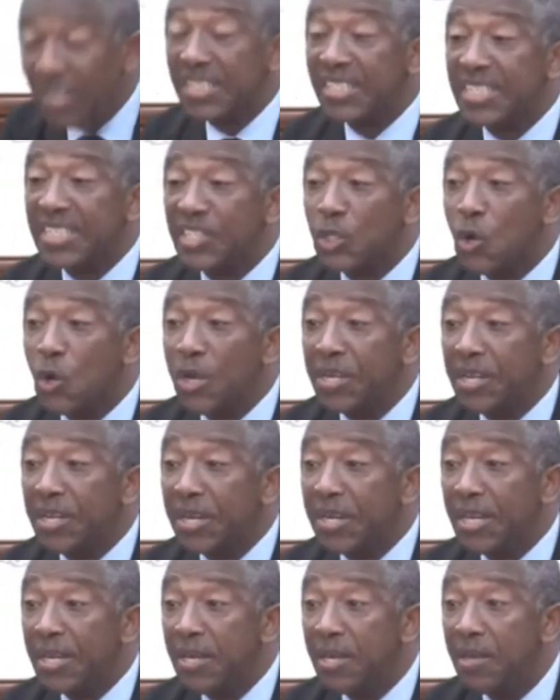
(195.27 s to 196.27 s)
is this doing
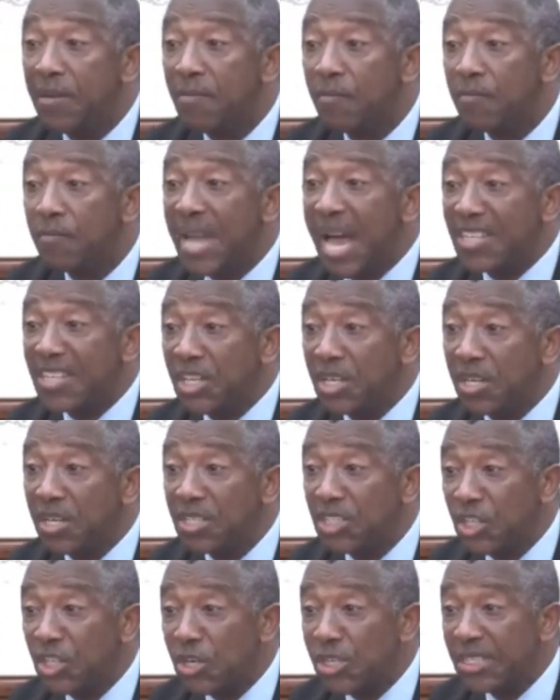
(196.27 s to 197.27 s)
to the National
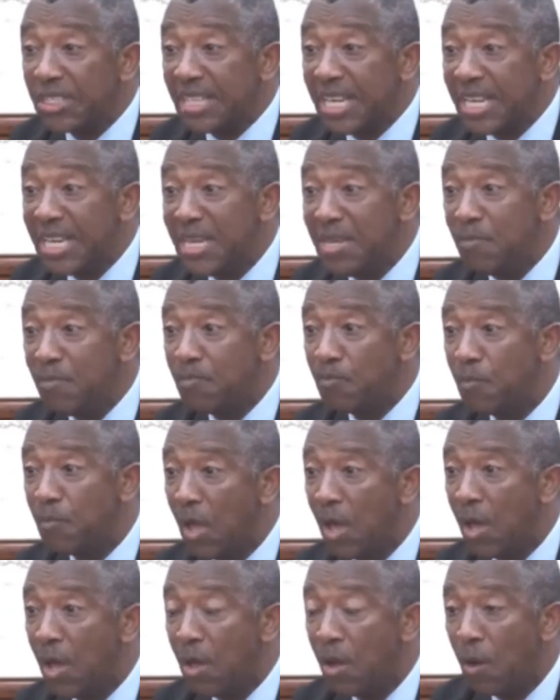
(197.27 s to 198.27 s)
Insurance
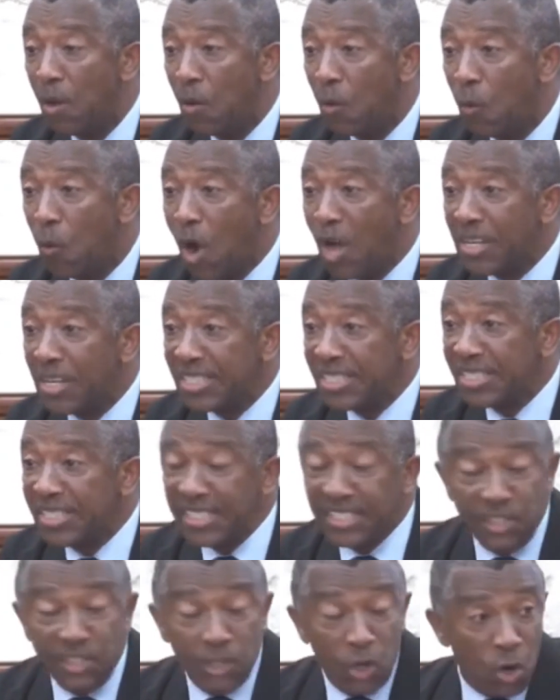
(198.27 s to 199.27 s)
Scheme? What is
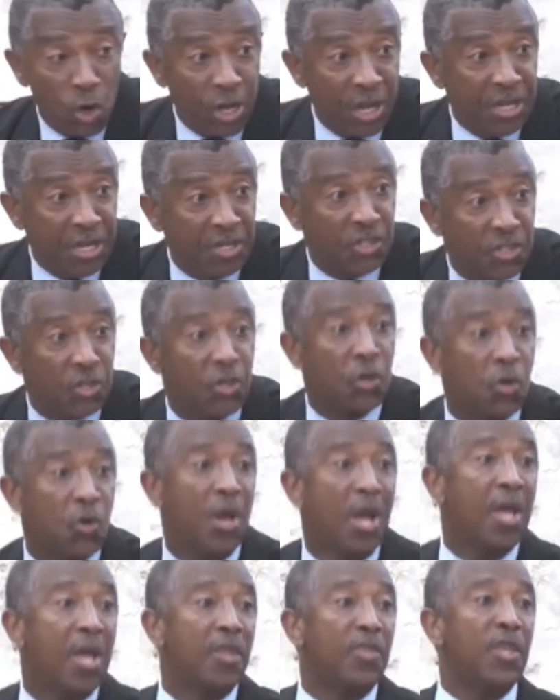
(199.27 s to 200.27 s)
this doing
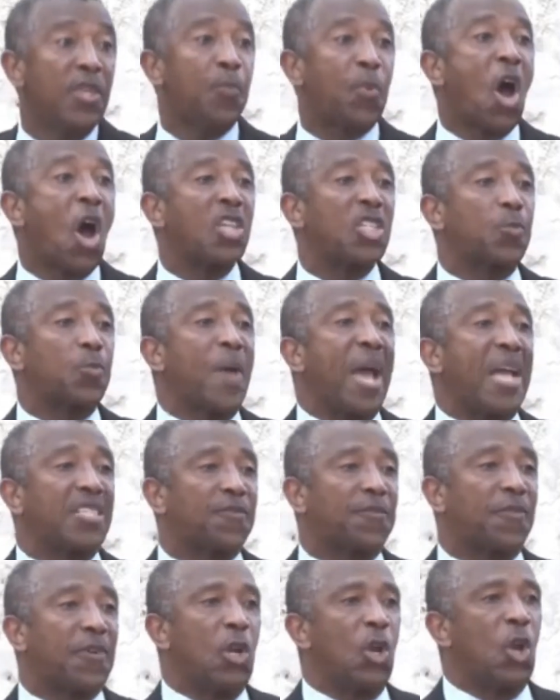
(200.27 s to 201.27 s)
to the
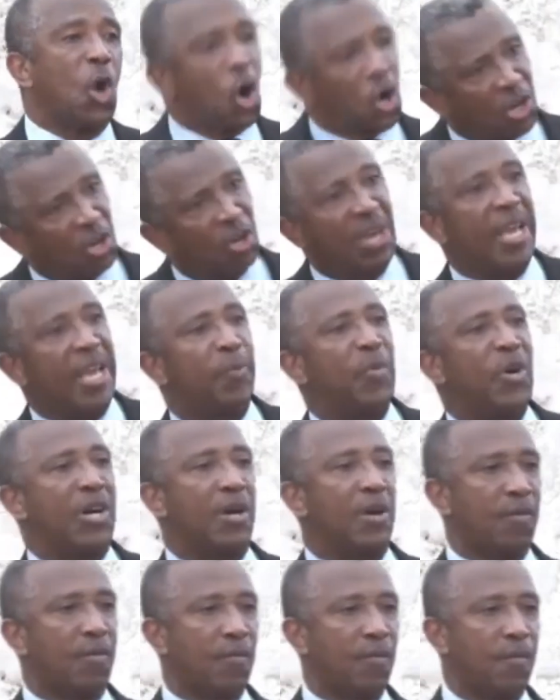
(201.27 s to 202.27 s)
prospects for local
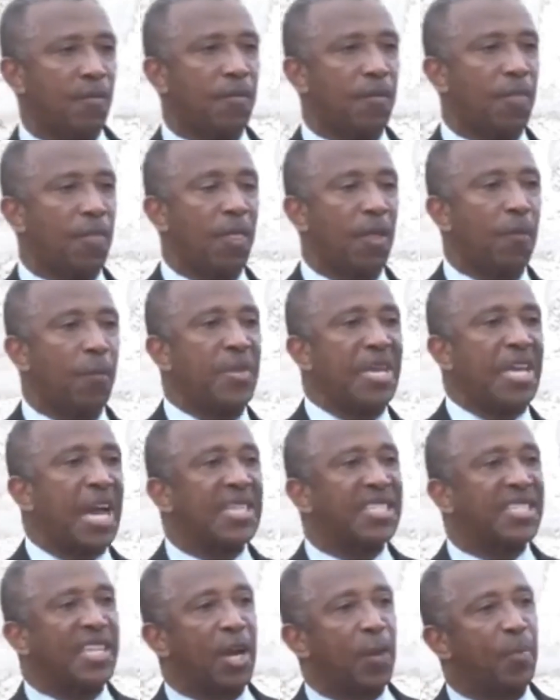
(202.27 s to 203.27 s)
labor?
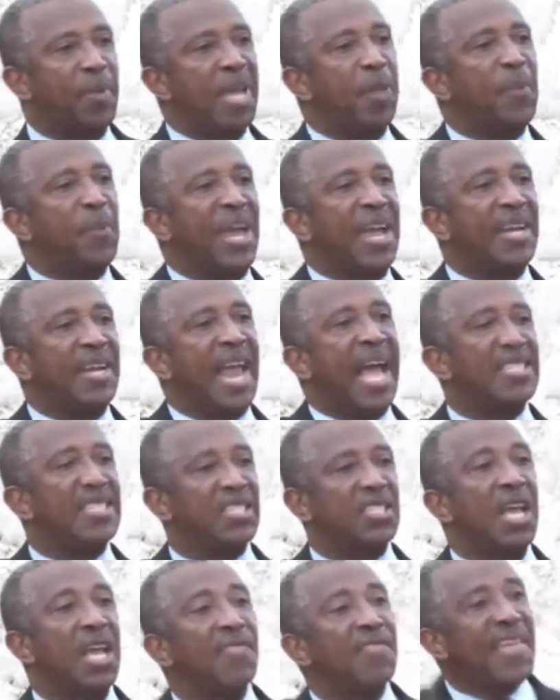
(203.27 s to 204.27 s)
Because they're being paid
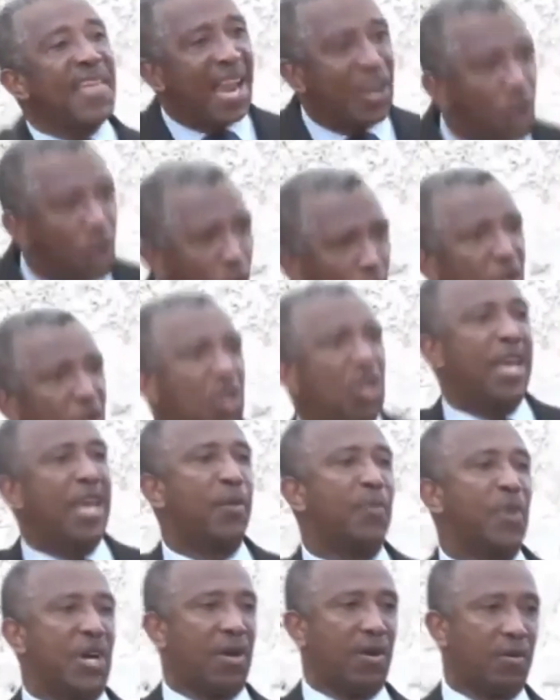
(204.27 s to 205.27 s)
less than local
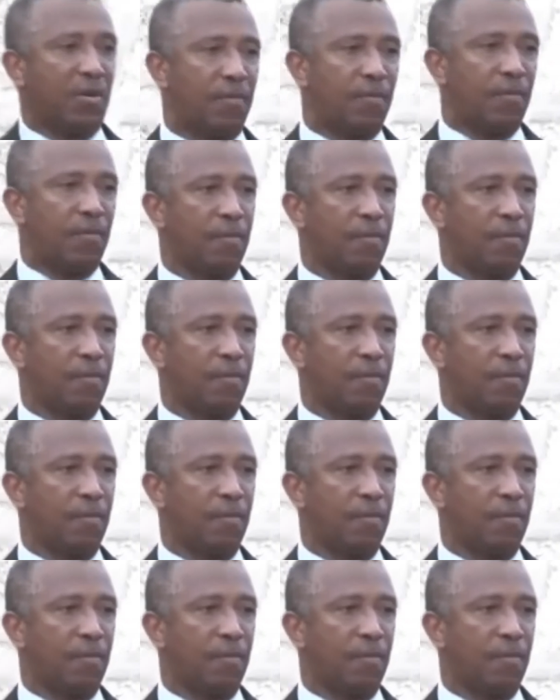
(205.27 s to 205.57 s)
labor.